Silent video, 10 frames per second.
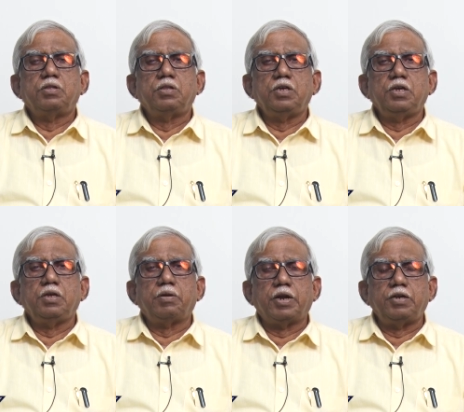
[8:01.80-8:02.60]

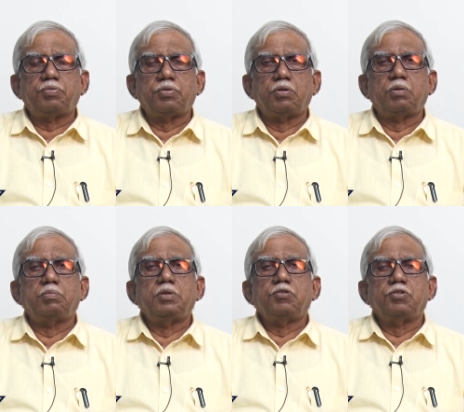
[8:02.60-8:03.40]
the right from
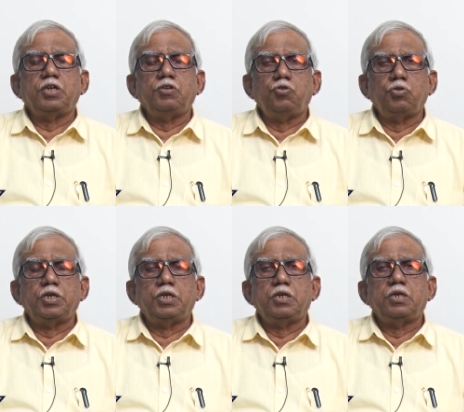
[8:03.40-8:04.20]
say
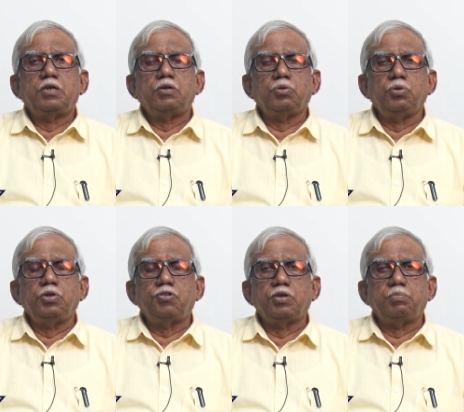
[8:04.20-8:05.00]
July to
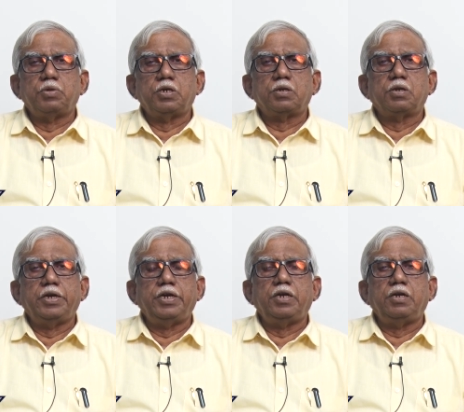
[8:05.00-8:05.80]
December
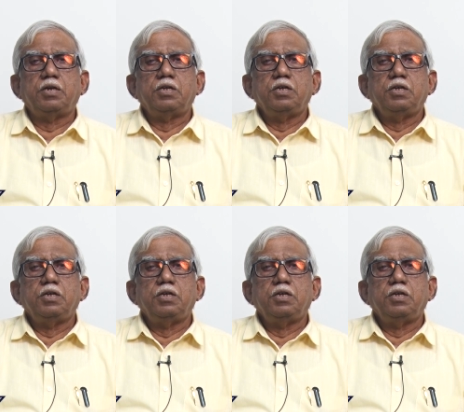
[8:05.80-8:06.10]
end,